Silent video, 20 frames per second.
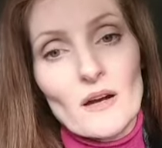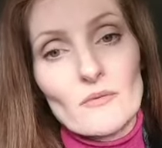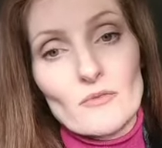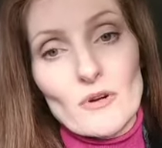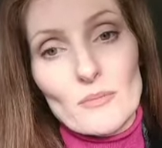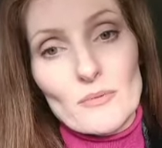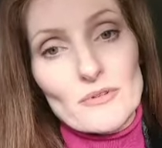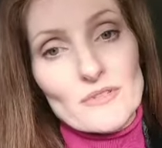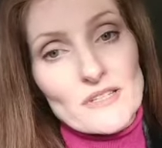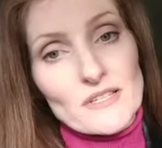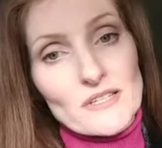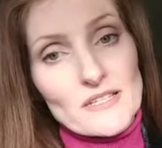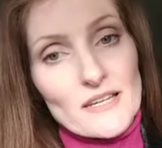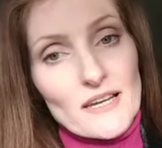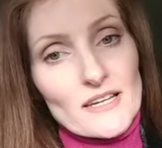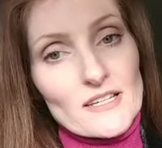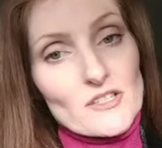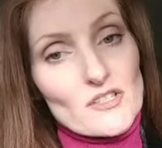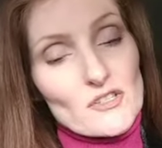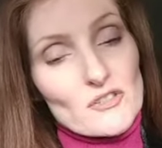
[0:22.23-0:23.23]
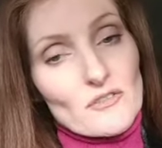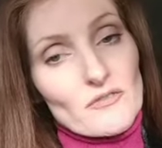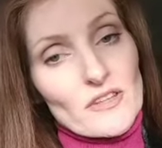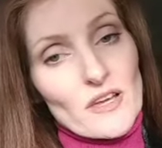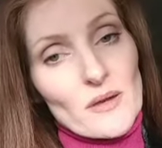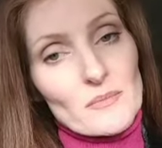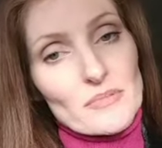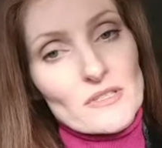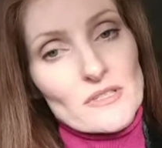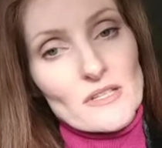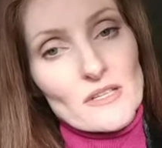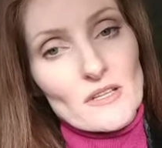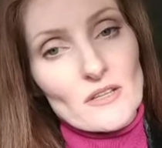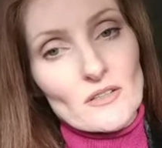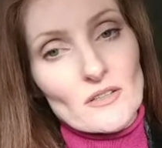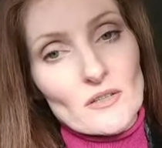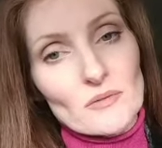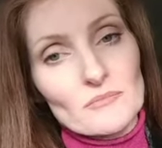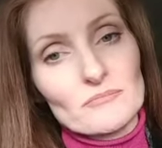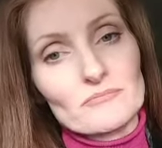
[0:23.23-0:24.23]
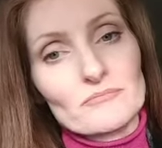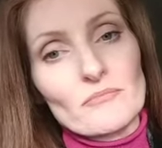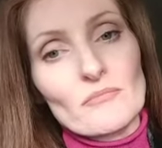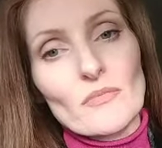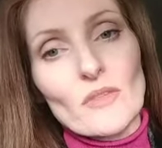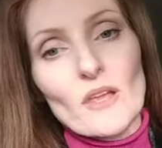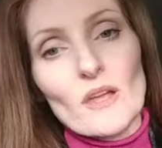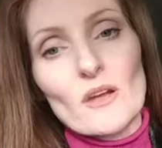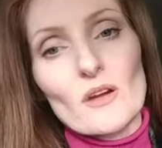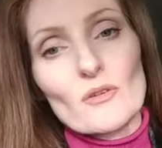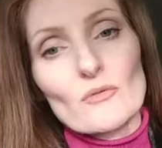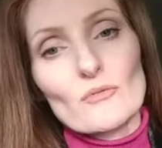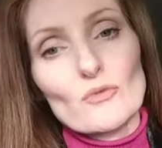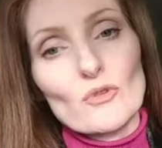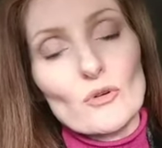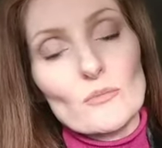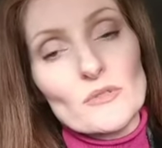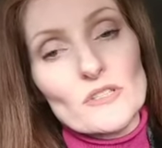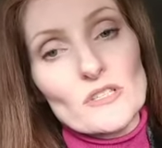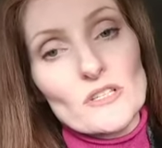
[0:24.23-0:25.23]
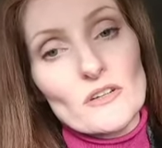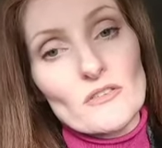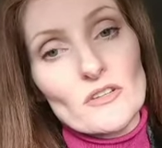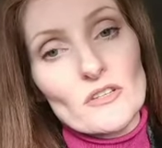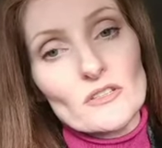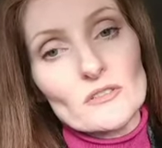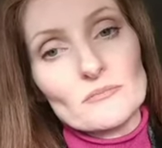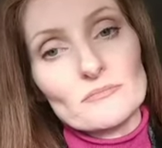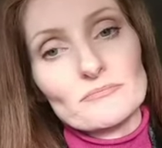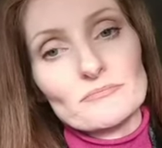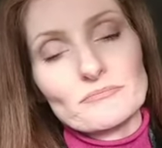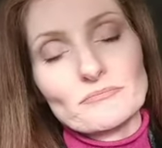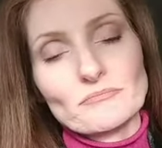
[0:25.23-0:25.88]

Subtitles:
representation of that particular raw material.